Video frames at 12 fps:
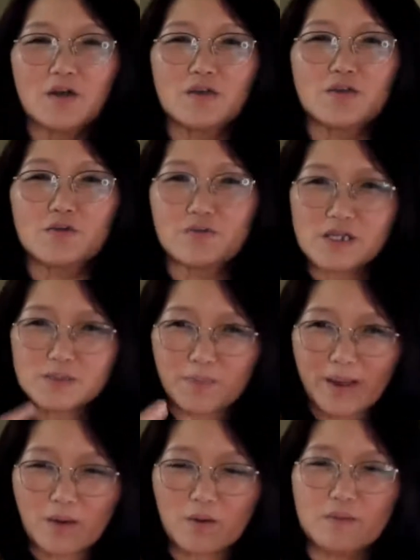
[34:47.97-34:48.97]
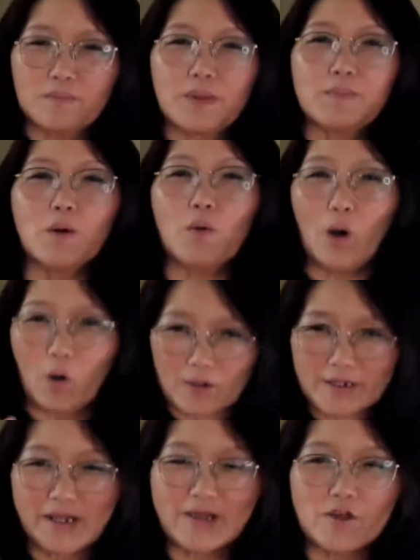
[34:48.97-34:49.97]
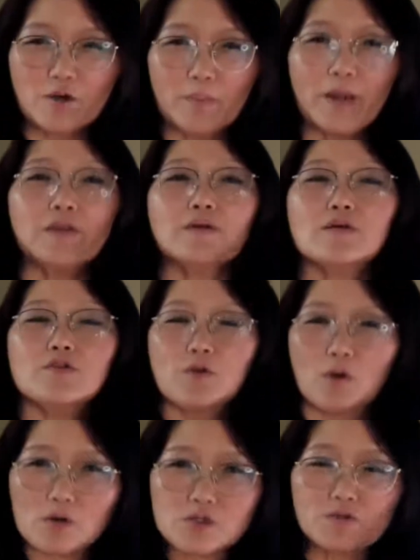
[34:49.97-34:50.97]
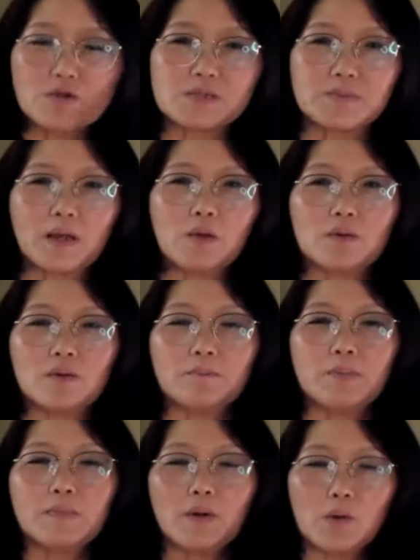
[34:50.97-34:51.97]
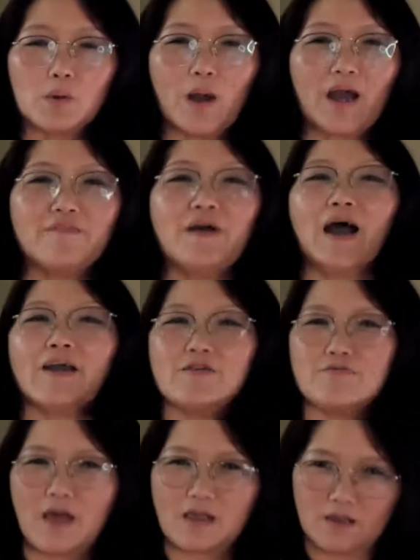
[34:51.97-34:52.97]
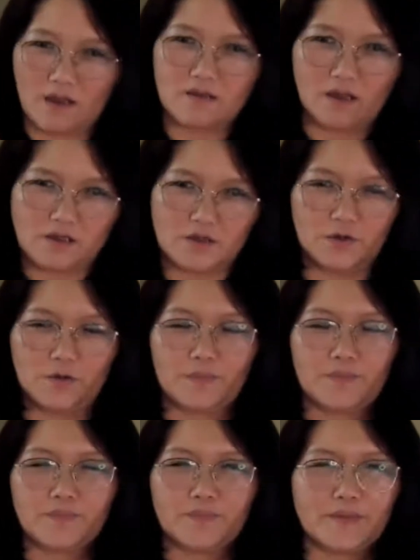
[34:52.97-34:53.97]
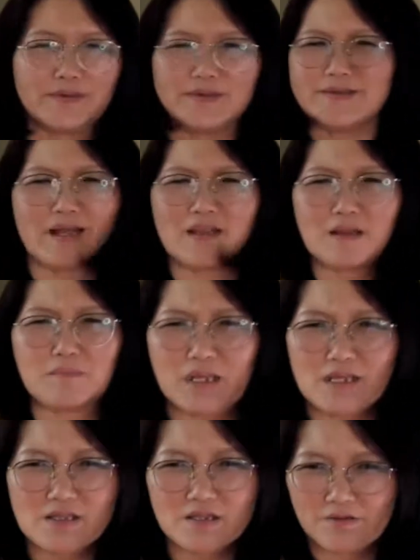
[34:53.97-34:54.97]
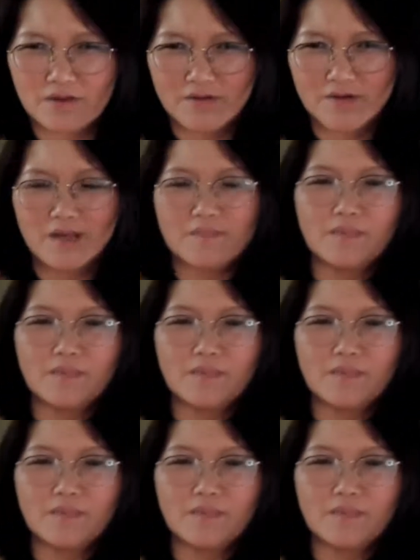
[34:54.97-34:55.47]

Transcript: you respect people who are older than you, but you also respect people who have higher rank than you, just like the military, right?